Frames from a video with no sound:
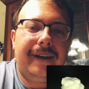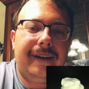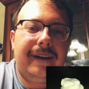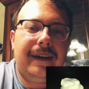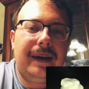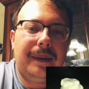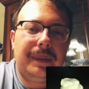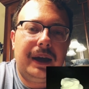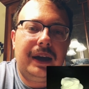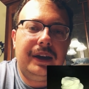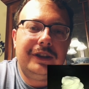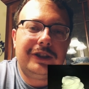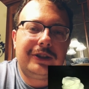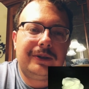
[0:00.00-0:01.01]
The
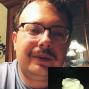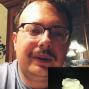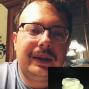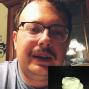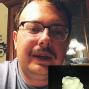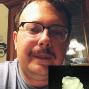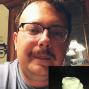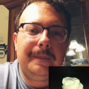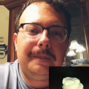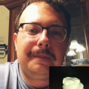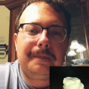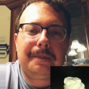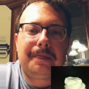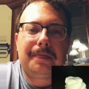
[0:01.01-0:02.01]
ice cream,
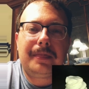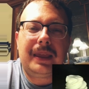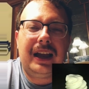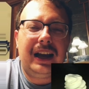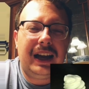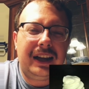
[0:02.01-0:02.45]
I